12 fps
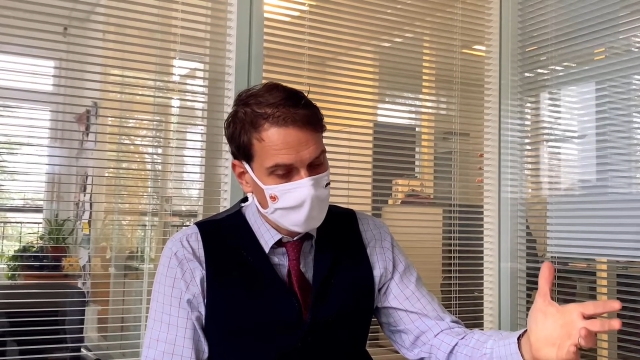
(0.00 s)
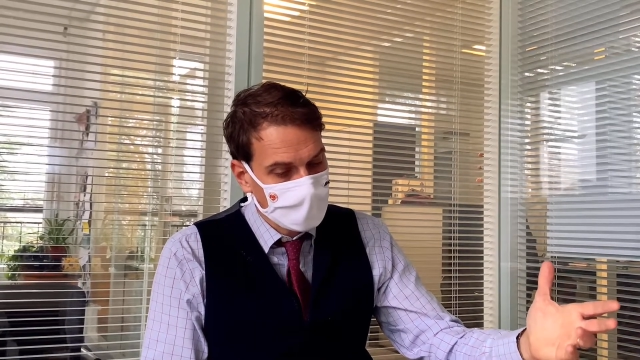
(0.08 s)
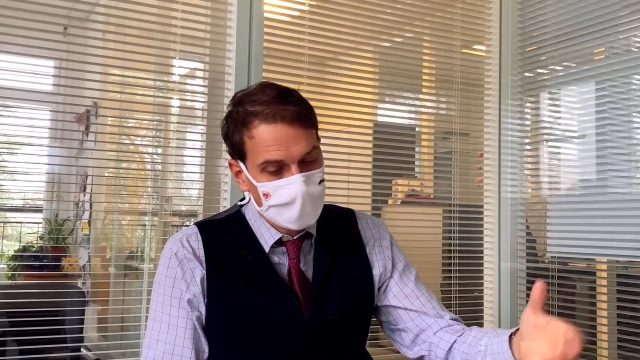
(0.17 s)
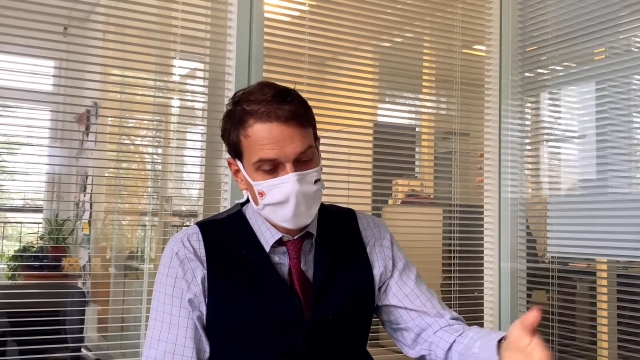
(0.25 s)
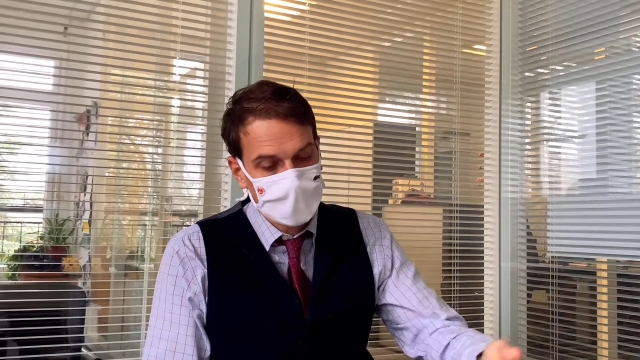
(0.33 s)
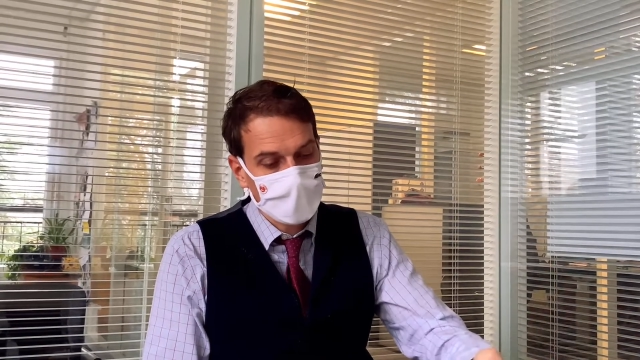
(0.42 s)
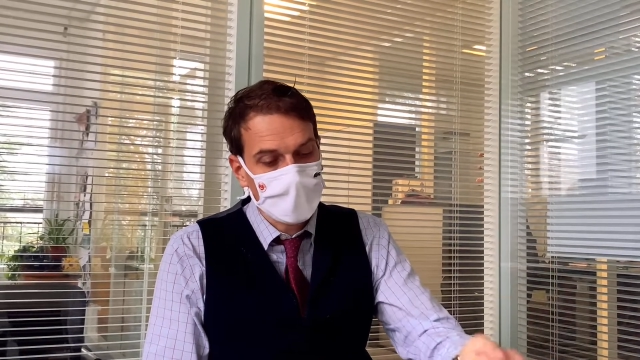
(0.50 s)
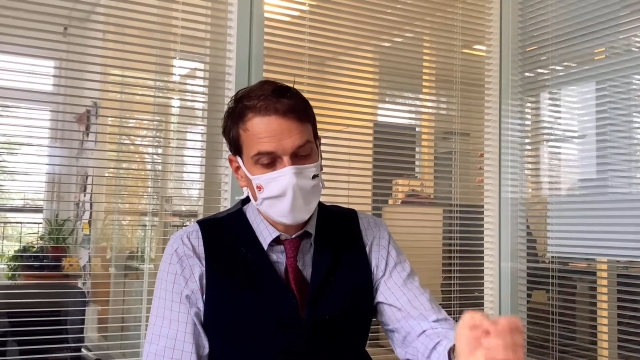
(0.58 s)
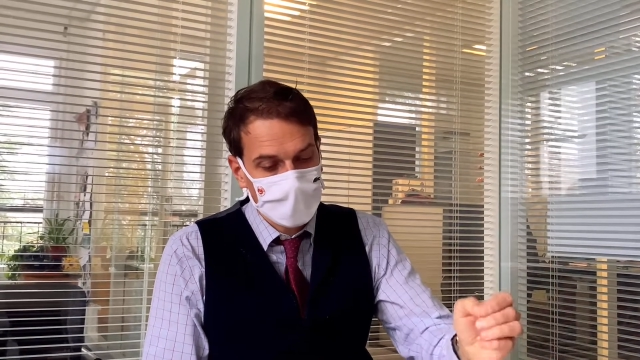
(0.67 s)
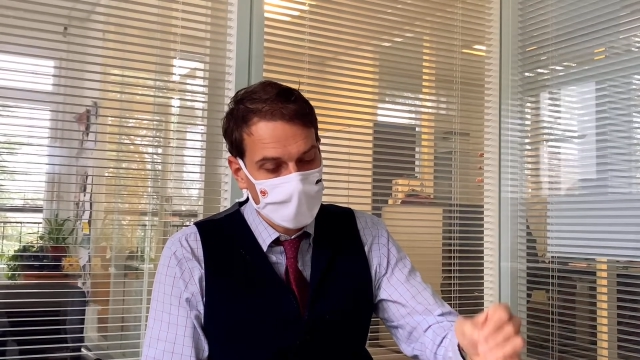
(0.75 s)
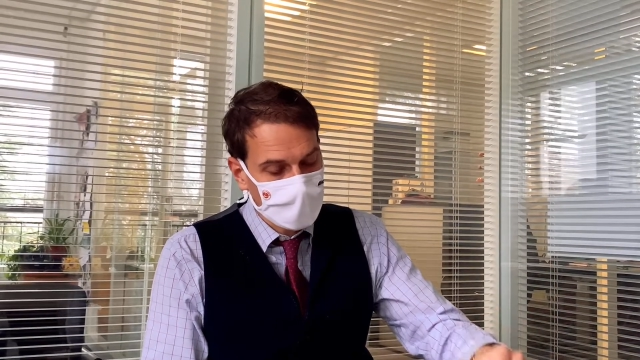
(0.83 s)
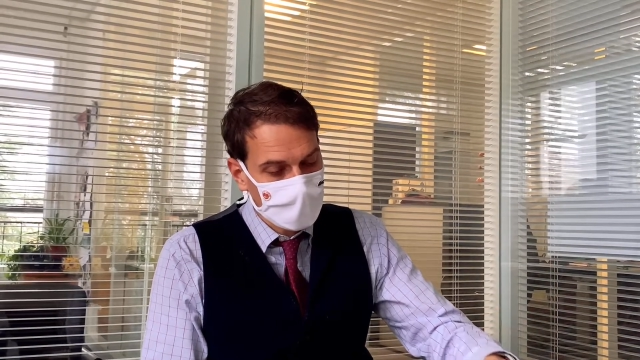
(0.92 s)
for
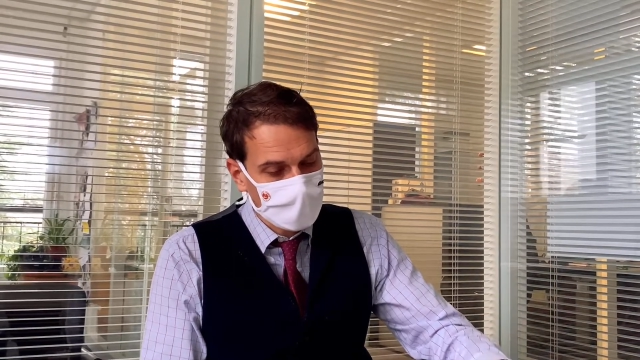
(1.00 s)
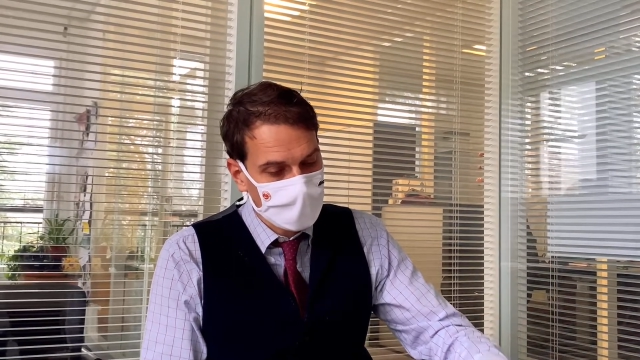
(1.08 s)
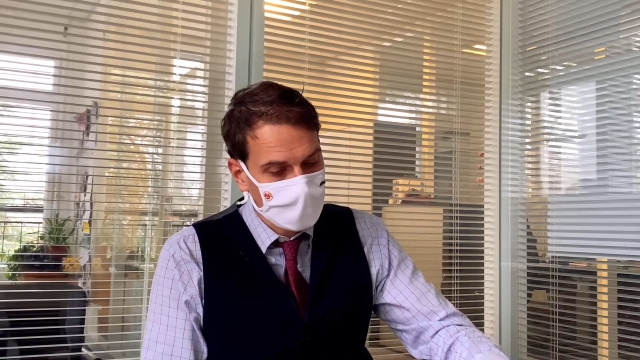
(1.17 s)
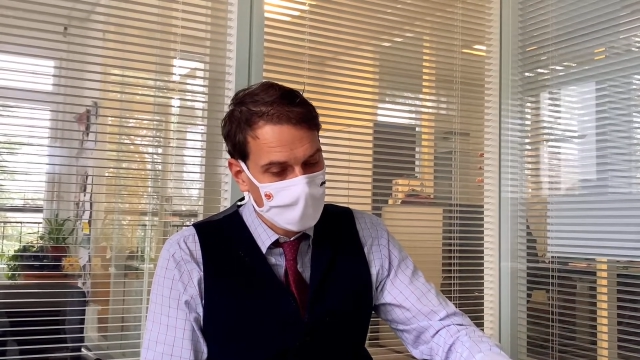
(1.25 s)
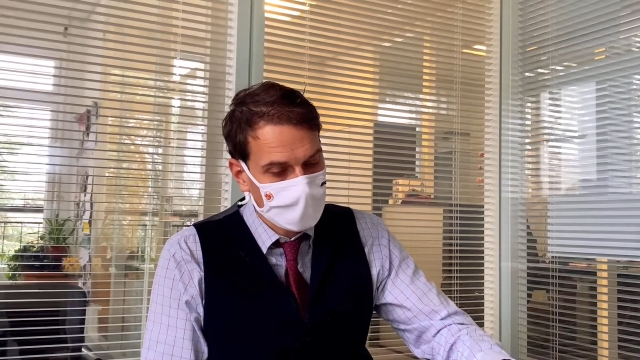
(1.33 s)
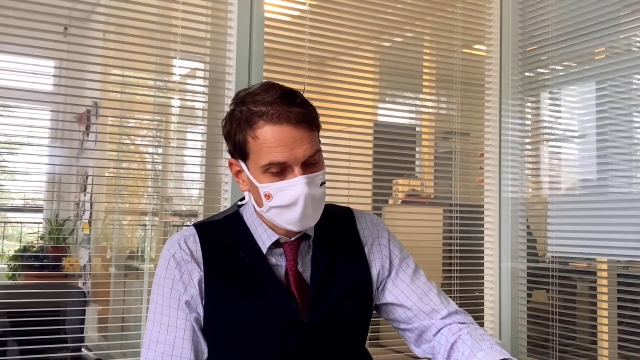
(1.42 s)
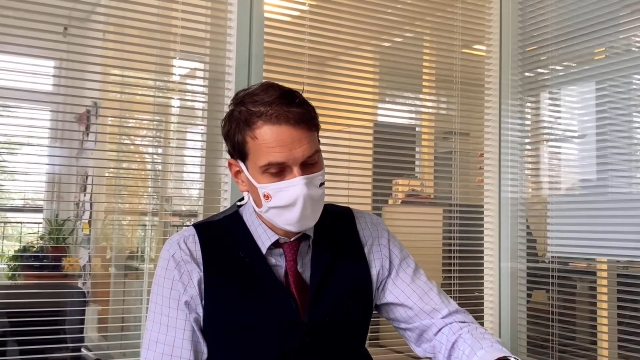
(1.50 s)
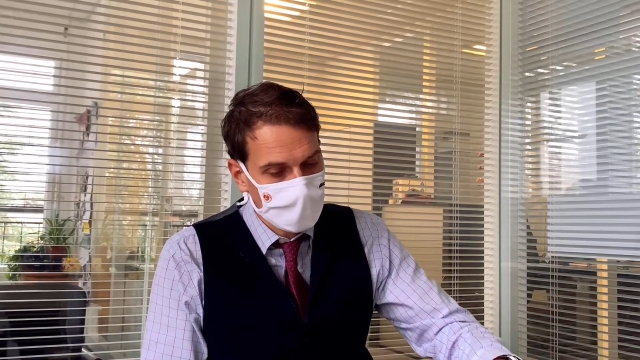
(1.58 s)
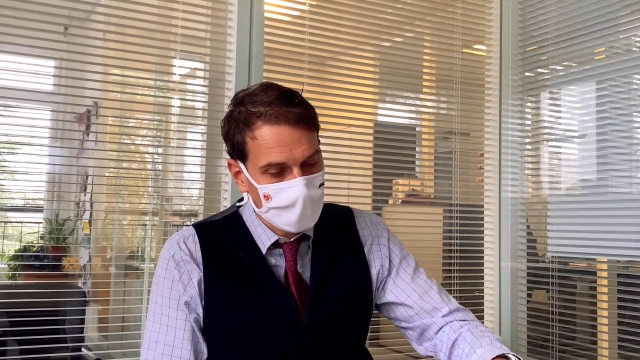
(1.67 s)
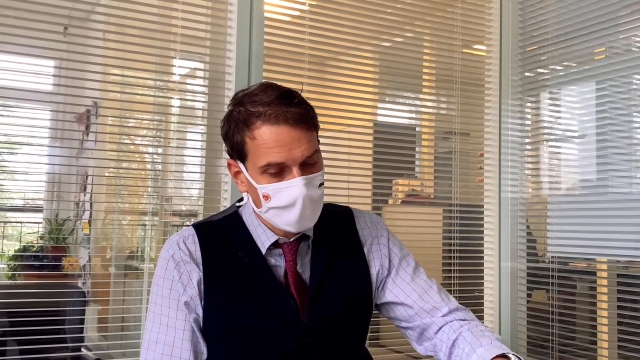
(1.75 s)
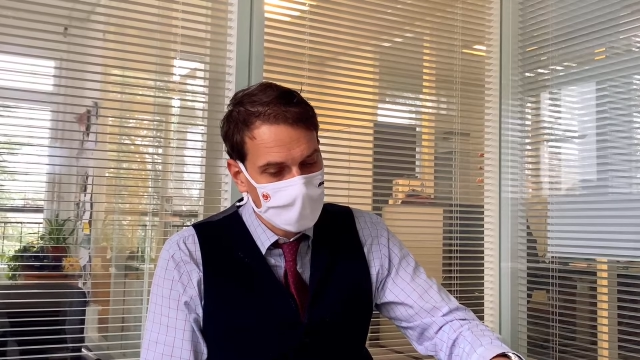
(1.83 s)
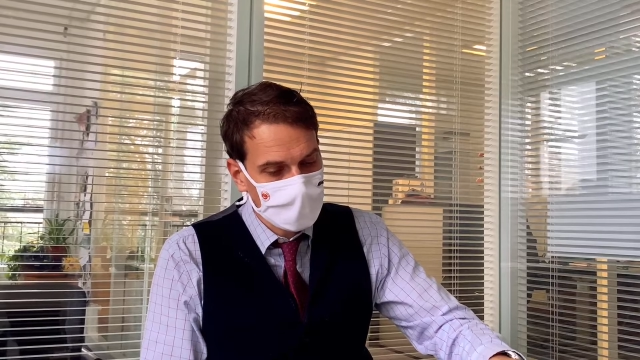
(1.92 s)
example, I have written
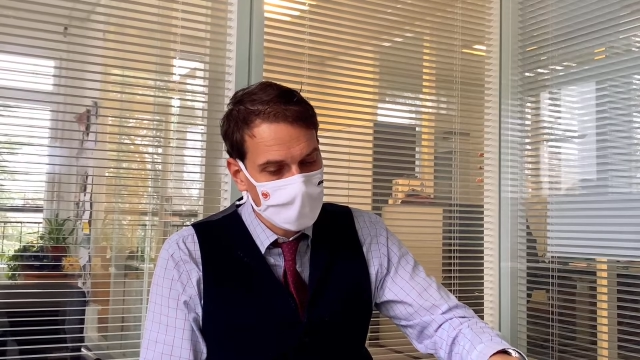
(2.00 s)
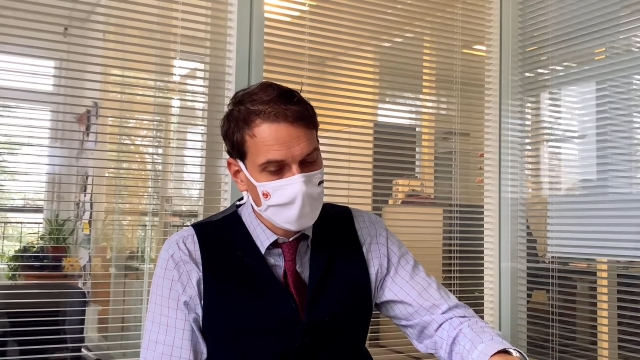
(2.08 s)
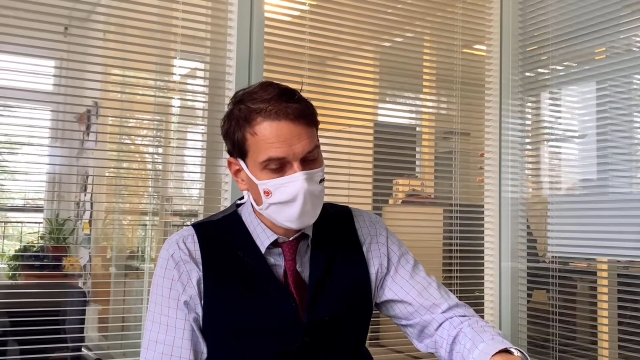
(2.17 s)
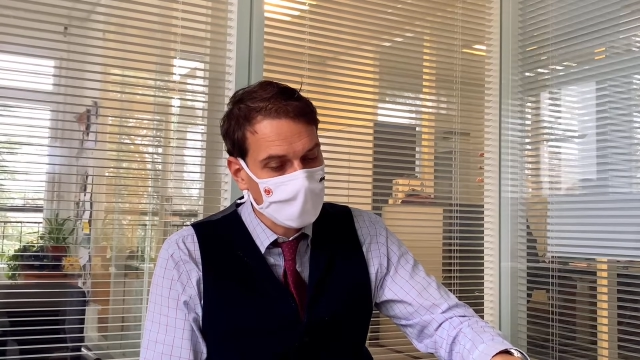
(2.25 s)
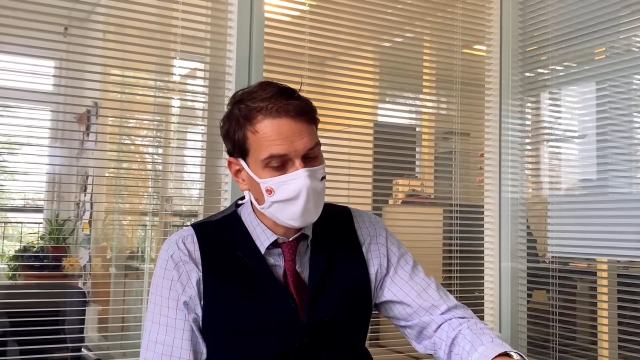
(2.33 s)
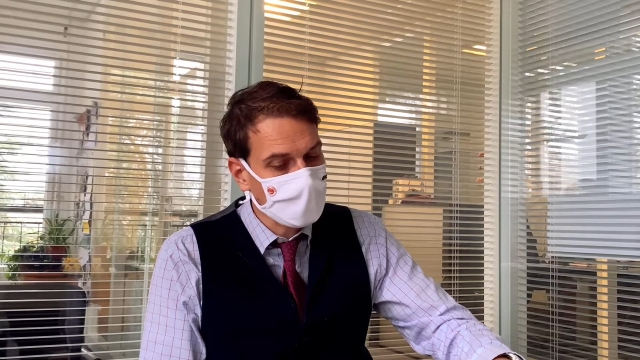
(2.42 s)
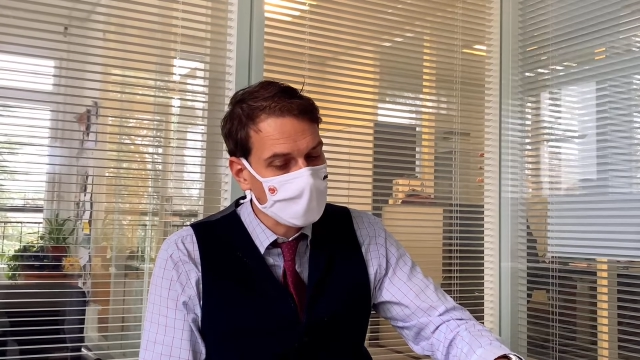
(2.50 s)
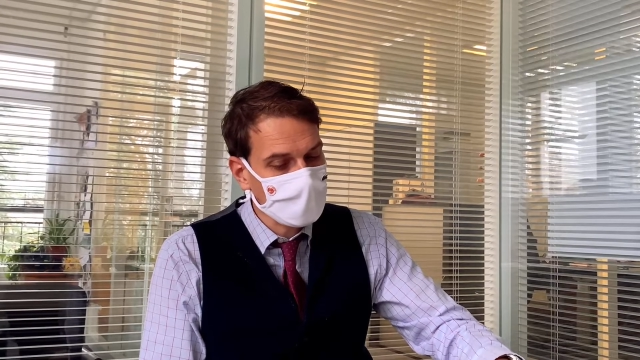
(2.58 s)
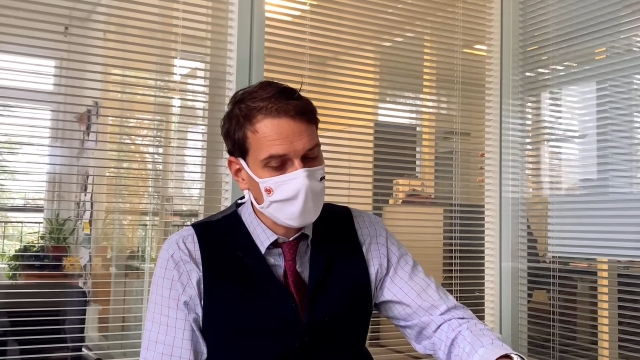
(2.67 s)
down Die verlorene